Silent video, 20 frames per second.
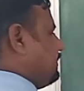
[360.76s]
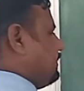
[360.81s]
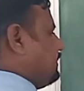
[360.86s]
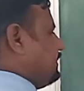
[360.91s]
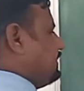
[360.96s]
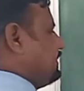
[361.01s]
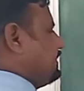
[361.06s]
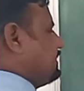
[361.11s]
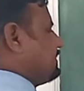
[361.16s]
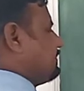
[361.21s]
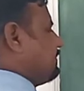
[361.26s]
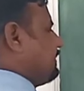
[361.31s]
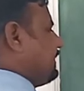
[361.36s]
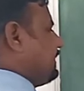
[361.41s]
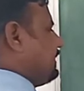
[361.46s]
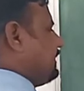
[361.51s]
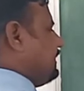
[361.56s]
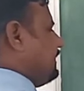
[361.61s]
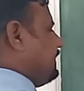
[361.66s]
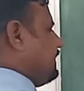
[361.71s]
In this way.
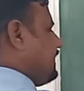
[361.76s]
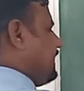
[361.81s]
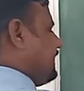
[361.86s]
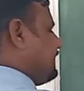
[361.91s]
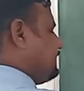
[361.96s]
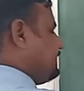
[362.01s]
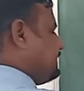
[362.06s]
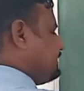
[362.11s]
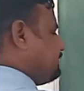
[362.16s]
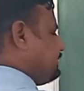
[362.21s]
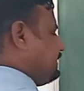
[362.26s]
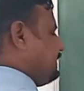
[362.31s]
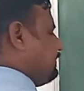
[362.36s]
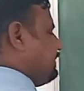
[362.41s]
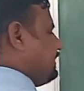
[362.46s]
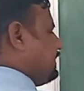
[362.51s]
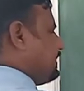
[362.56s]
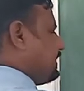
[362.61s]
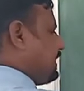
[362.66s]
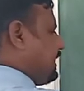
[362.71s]
And this will be
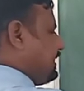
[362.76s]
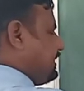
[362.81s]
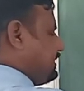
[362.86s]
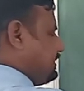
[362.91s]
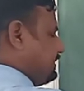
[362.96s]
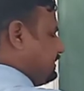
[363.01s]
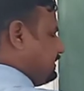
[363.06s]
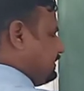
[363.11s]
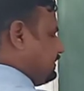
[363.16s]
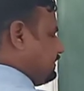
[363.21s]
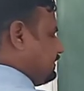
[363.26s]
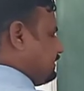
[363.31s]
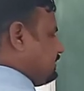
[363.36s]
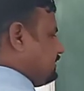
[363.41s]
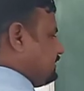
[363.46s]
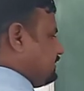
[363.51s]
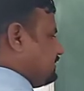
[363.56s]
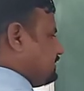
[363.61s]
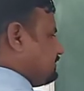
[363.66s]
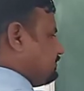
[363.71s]
a right lung and
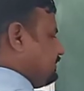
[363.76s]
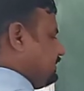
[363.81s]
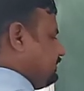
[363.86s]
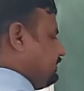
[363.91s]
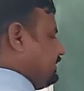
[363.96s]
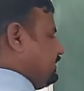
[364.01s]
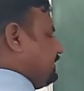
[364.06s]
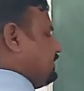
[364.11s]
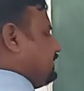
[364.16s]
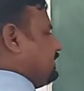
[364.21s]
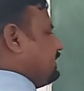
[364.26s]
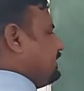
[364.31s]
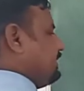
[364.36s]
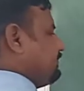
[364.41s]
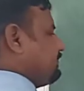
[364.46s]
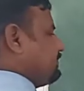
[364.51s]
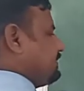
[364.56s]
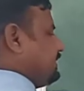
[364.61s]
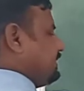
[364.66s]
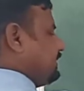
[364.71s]
this will be a left
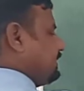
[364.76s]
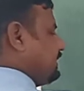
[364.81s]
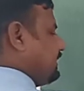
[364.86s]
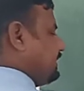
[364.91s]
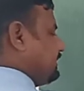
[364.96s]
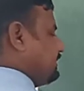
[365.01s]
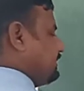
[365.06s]
lung like